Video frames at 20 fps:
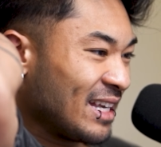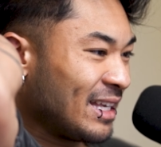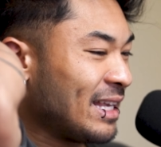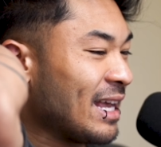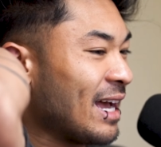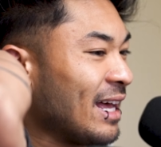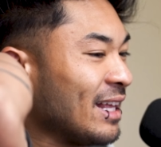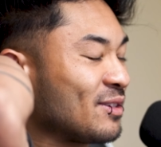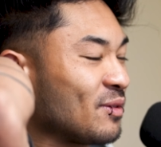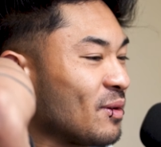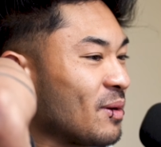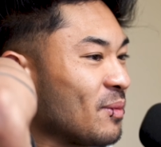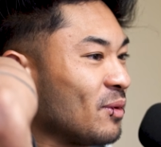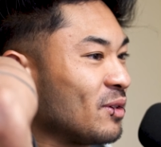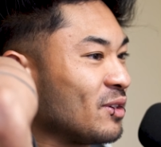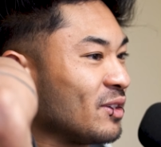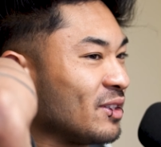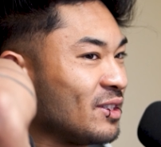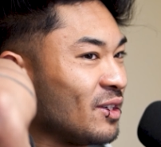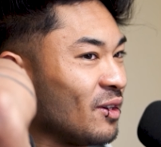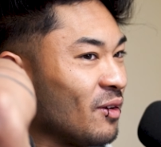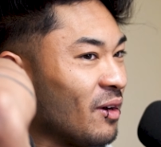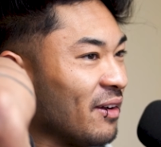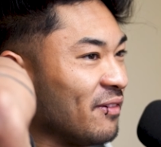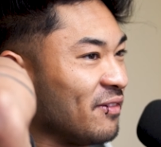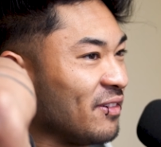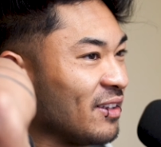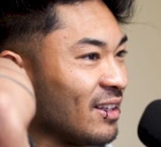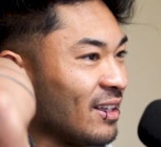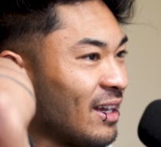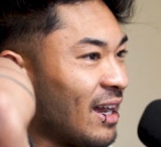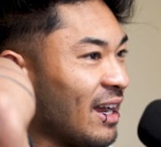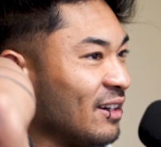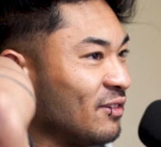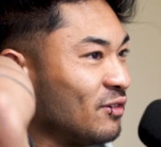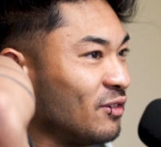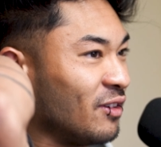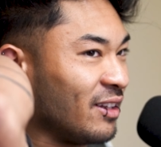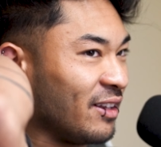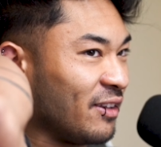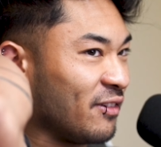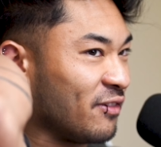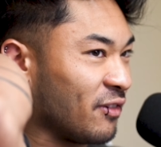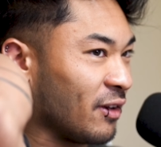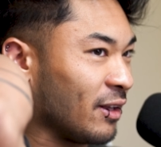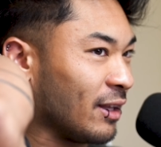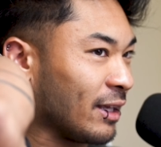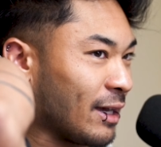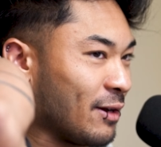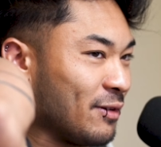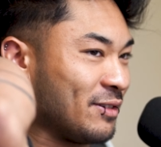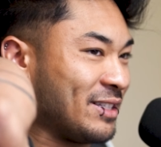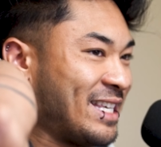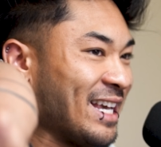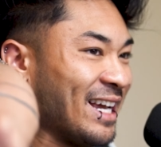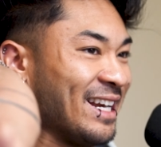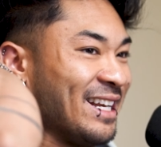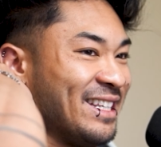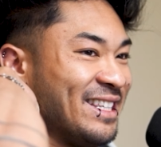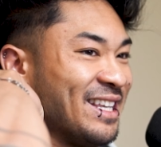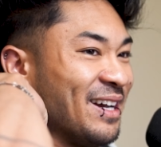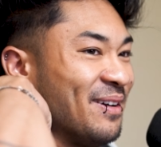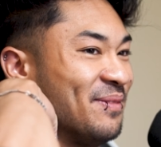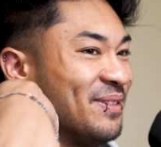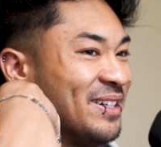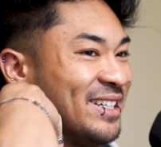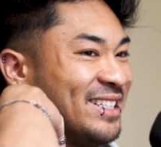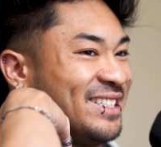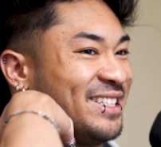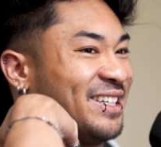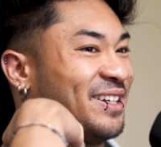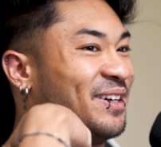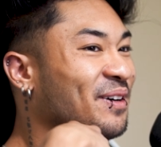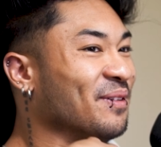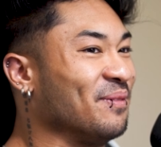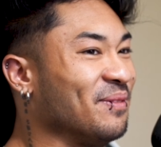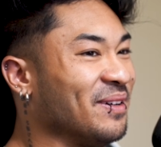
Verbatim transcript: Yeah, that's what I'm wondering too. I feel I really felt like I was getting dumber too,